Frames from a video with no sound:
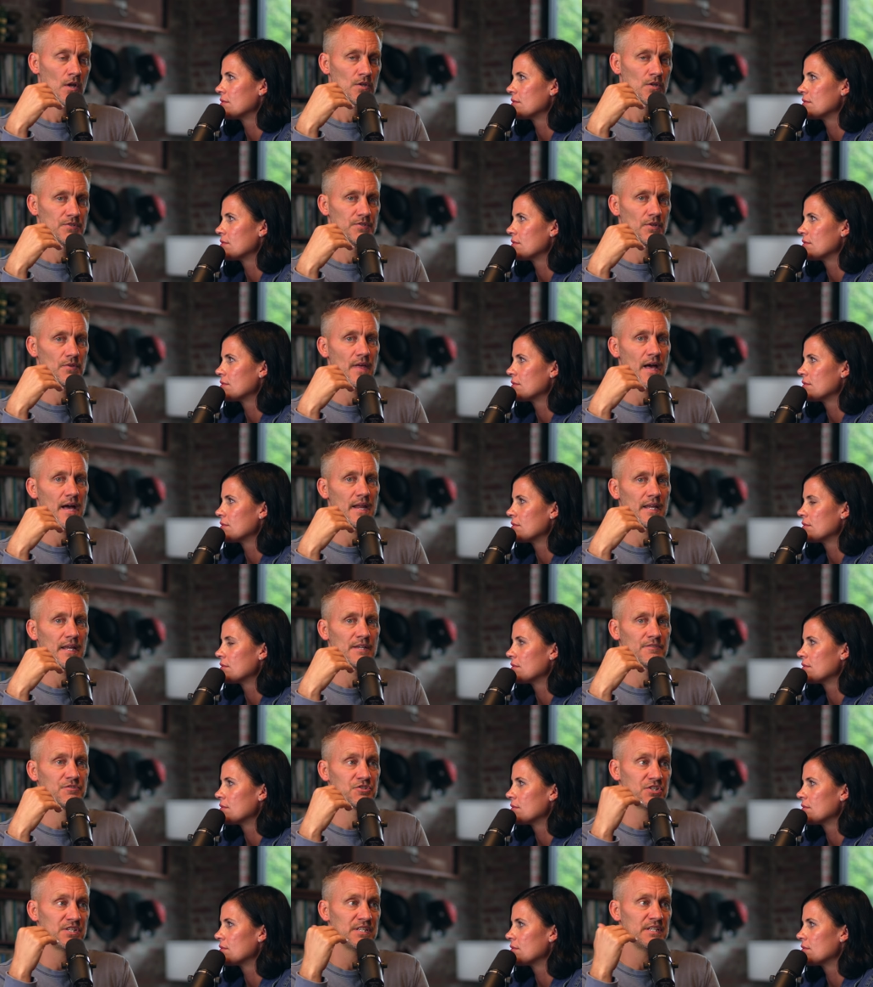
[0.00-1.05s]
Speaker 1: so that
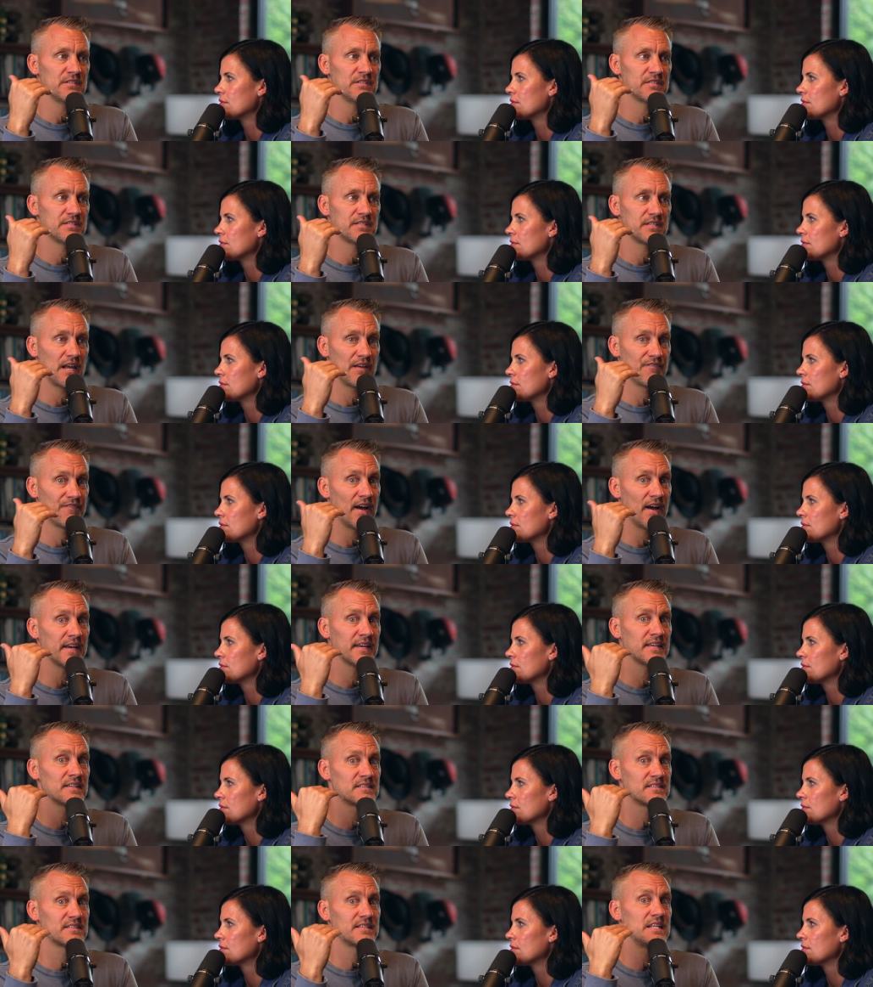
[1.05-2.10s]
if she's, if I
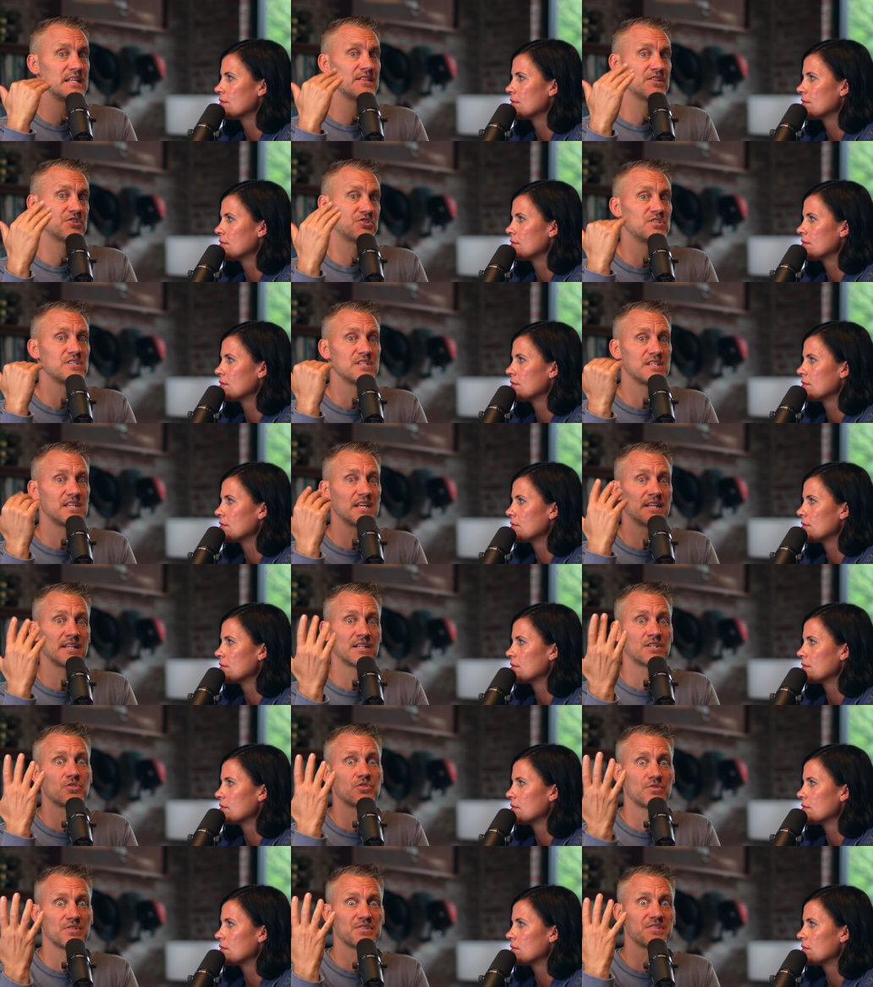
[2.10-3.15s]
can see that she's getting
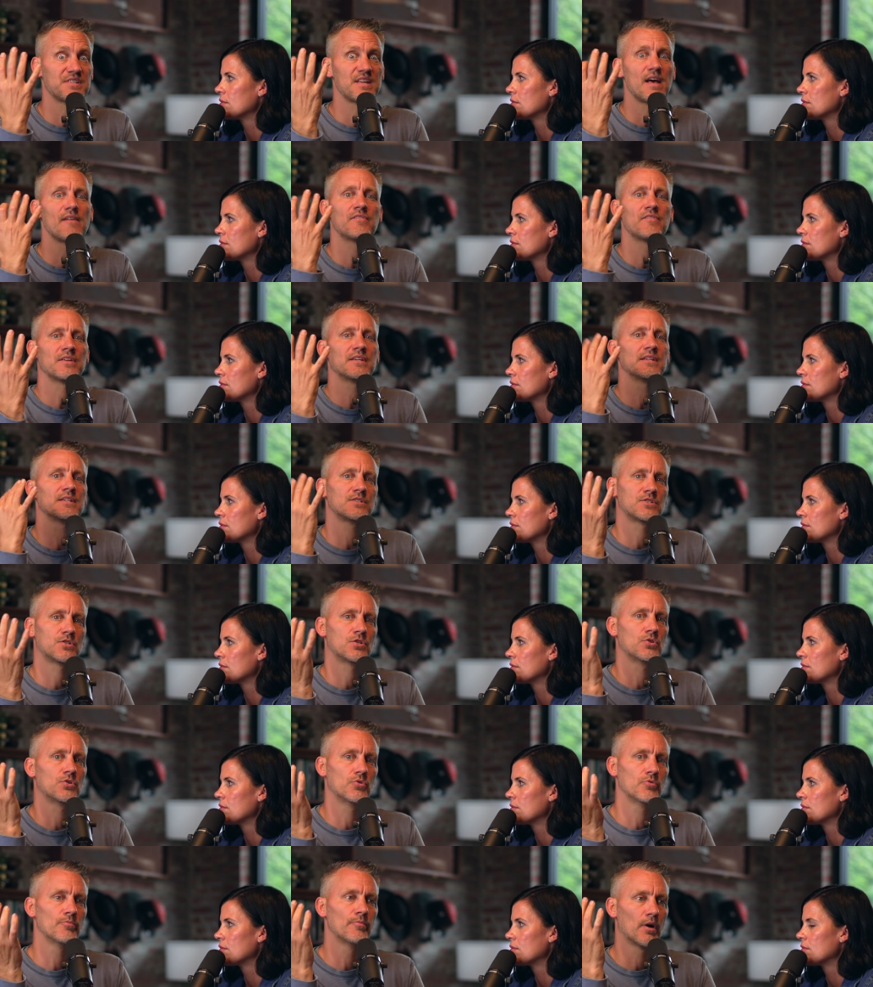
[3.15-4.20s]
to the
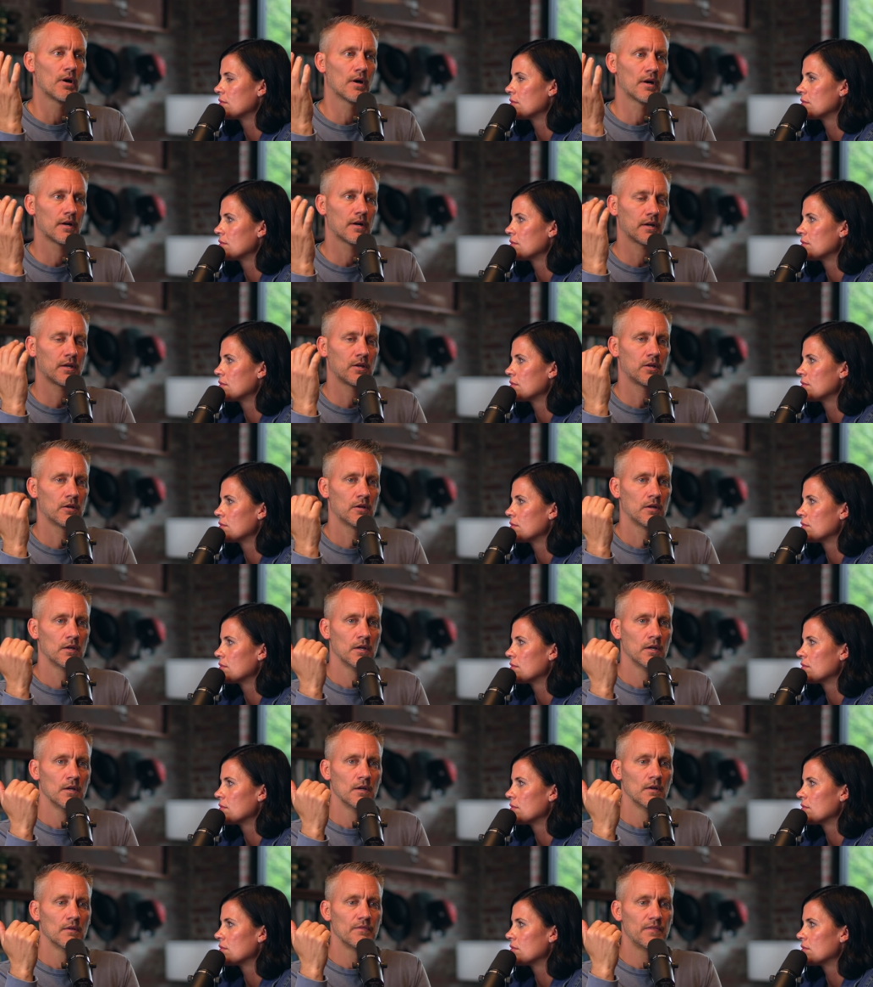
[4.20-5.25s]
seventy-two mark,
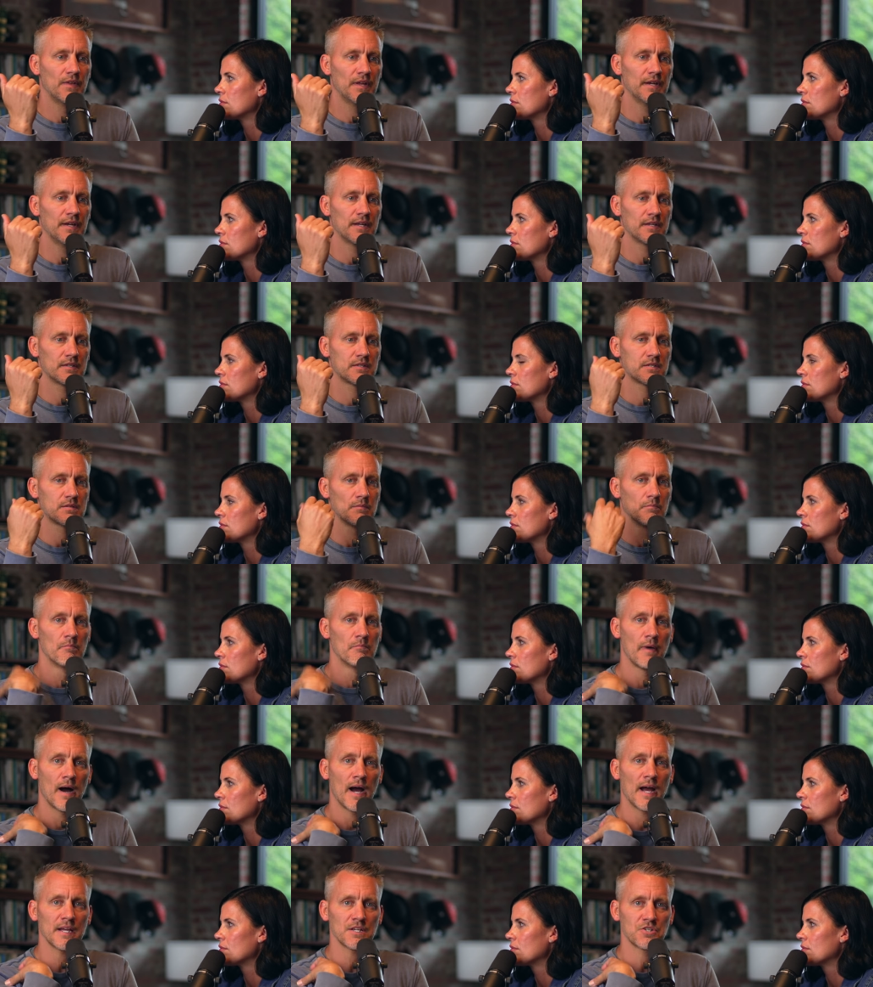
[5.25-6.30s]
then it's
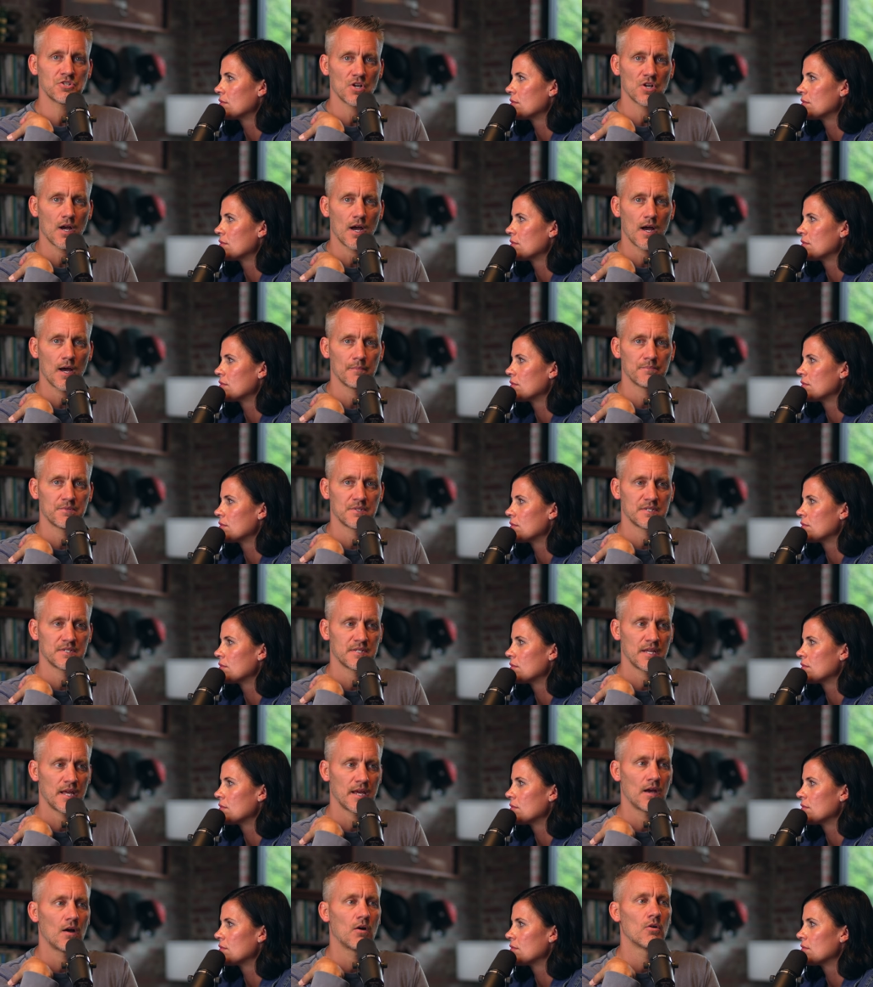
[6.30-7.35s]
my job to
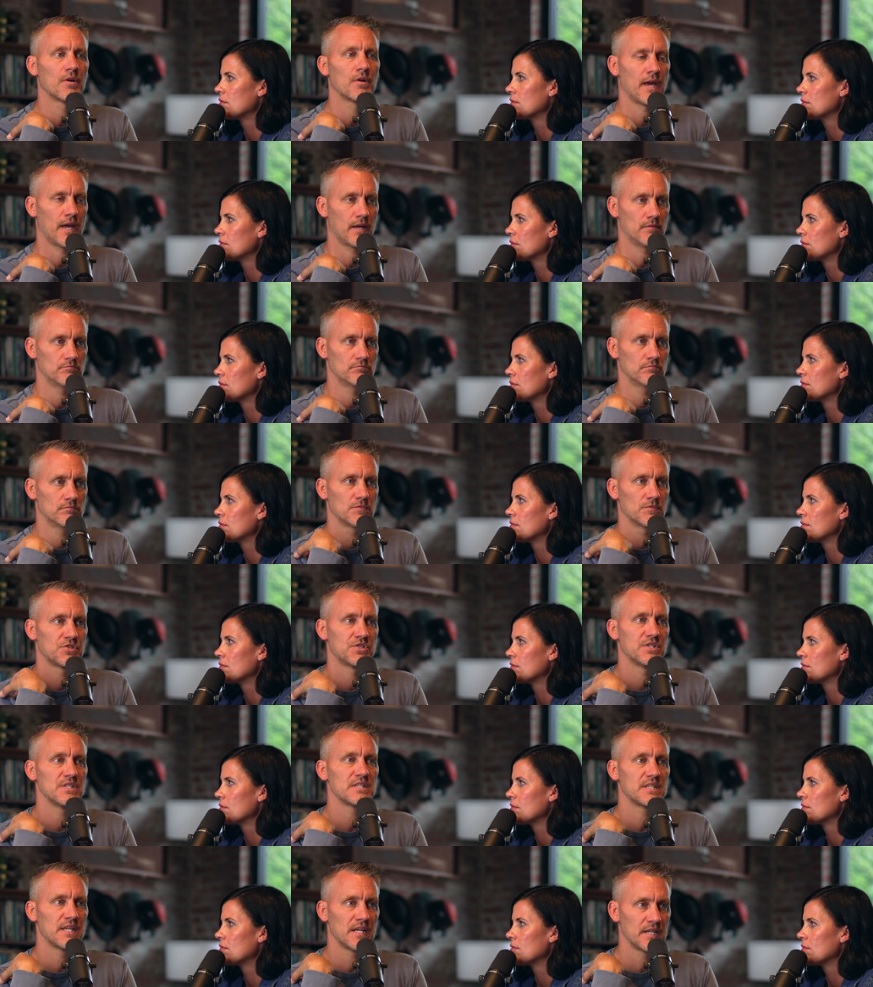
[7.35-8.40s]
say, okay,
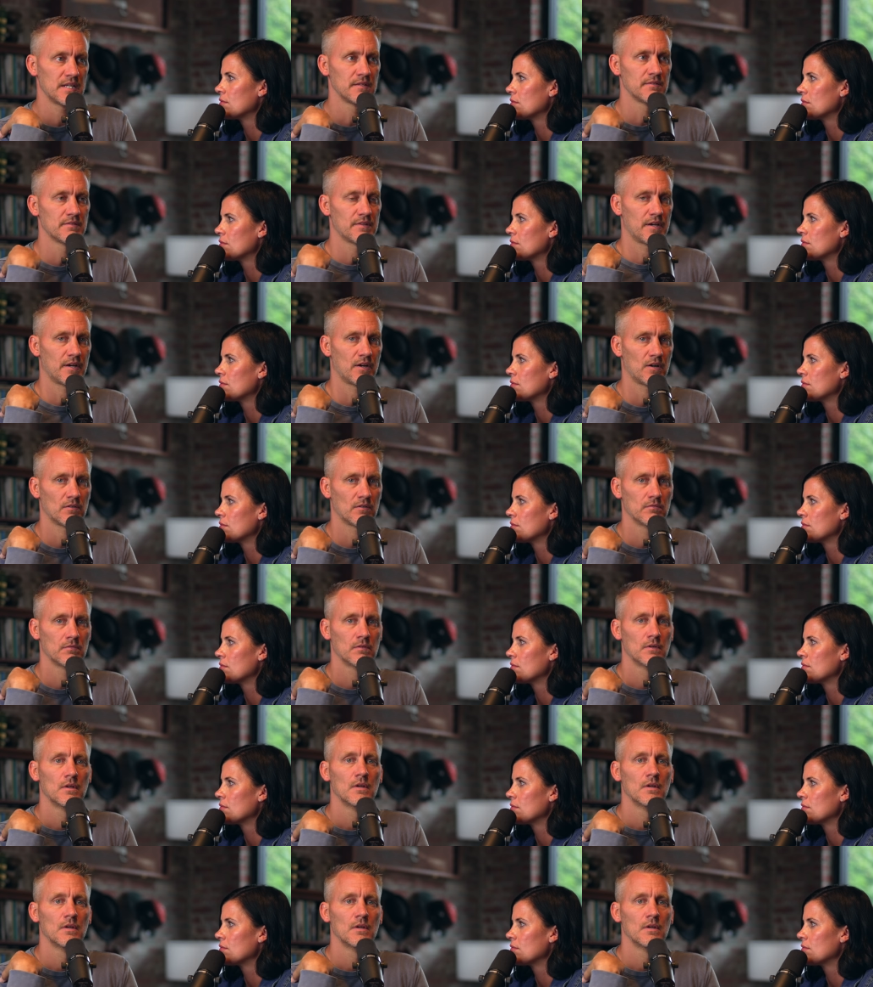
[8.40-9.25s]
she's getting there.